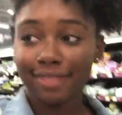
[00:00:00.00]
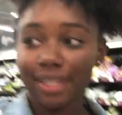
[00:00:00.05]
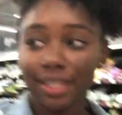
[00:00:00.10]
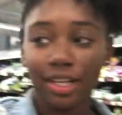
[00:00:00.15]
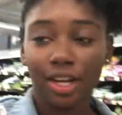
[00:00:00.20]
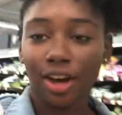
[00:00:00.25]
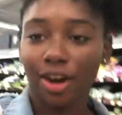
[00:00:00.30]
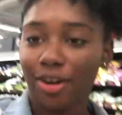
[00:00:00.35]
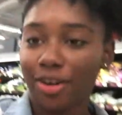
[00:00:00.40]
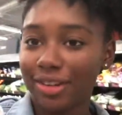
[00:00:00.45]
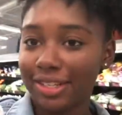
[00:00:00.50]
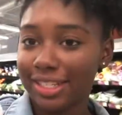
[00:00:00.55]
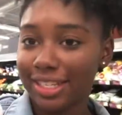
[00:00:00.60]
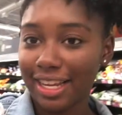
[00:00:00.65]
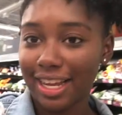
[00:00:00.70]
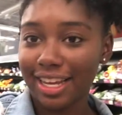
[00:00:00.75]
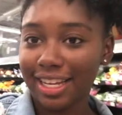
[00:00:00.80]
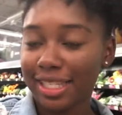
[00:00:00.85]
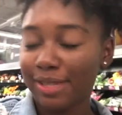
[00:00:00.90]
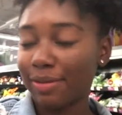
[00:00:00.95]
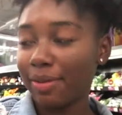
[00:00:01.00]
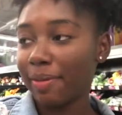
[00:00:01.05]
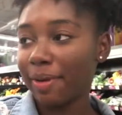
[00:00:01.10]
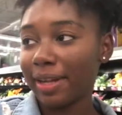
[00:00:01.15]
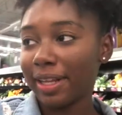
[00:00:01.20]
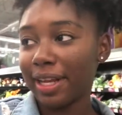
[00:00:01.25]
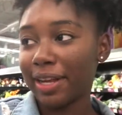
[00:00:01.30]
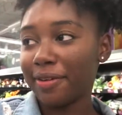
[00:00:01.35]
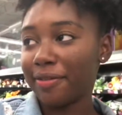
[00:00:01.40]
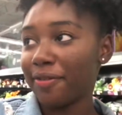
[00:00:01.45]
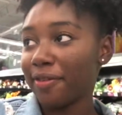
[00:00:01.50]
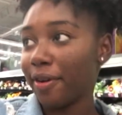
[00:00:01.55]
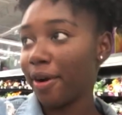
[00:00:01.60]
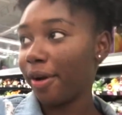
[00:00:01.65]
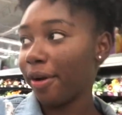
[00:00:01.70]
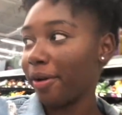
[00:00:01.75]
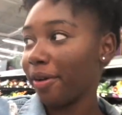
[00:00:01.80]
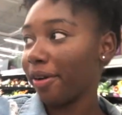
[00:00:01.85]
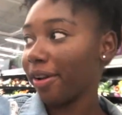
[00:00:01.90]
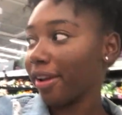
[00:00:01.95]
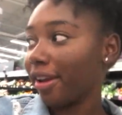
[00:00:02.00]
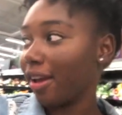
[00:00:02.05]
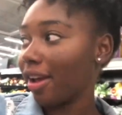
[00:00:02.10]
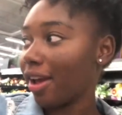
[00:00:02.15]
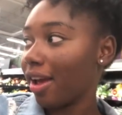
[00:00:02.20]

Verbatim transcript: No, sis, we barely eat food.